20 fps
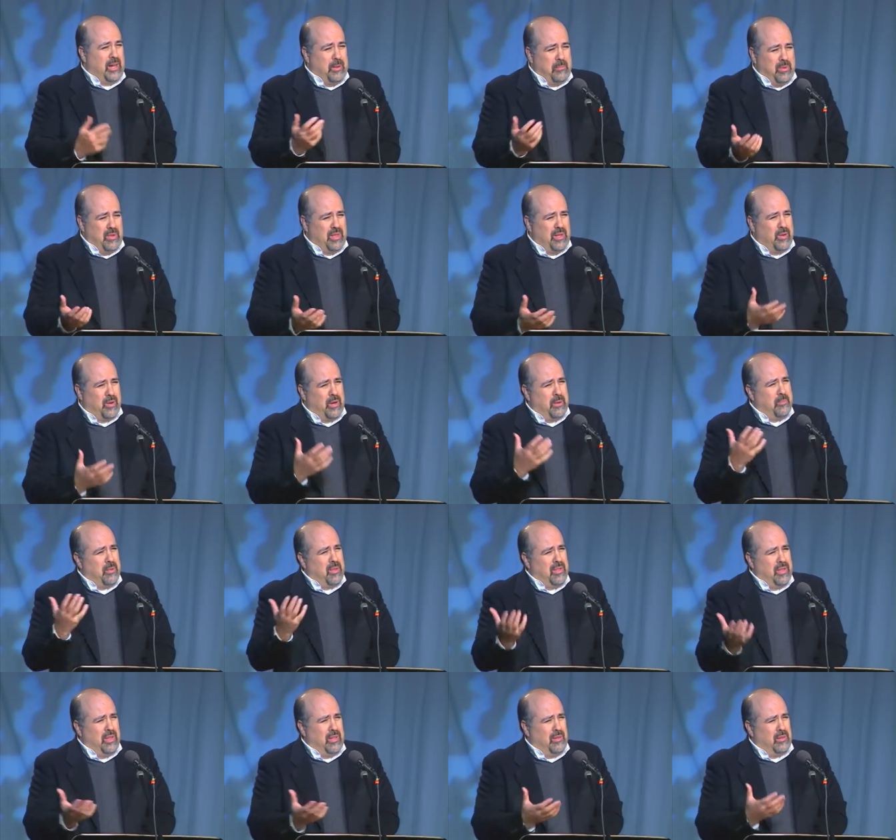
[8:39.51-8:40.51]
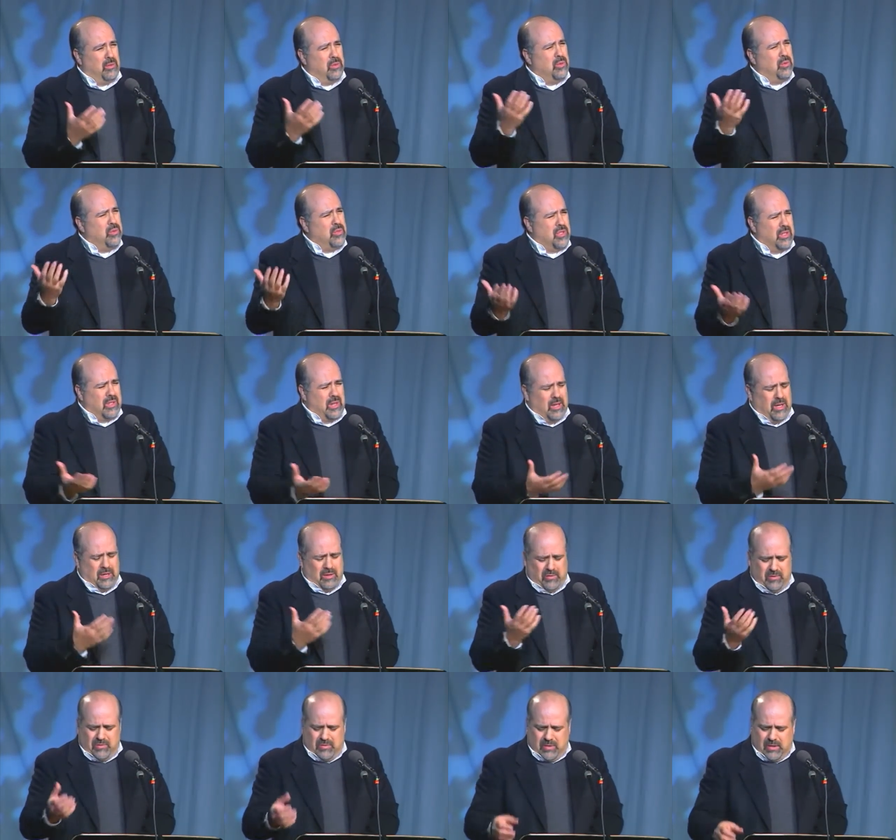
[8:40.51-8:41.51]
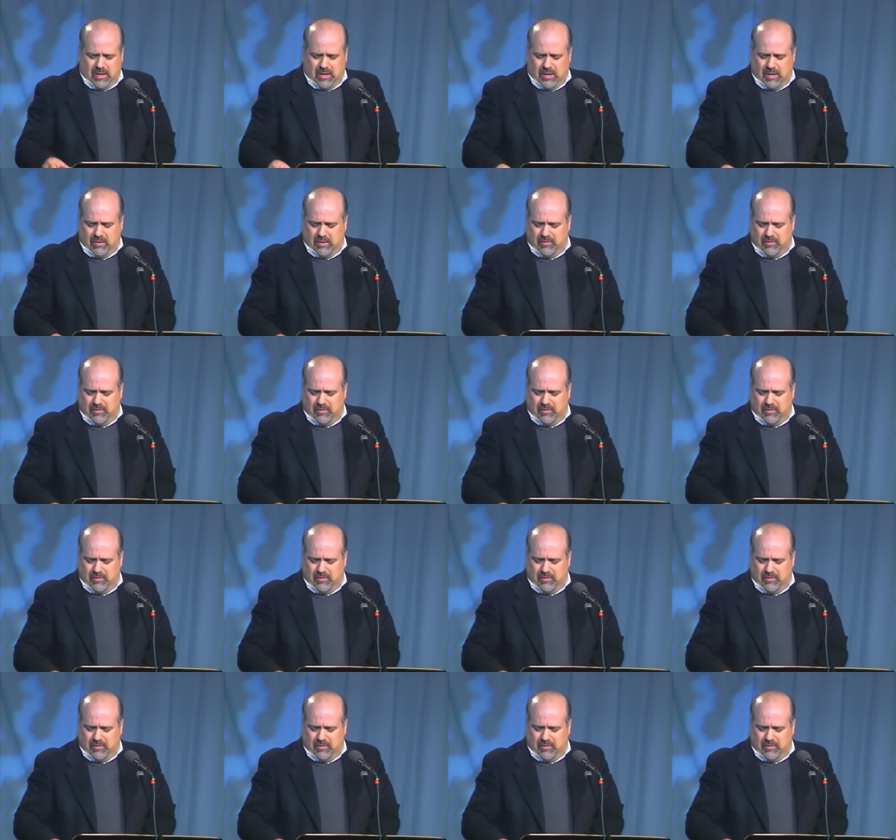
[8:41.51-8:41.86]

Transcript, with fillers: empathy or empathy eludes a kind of uh,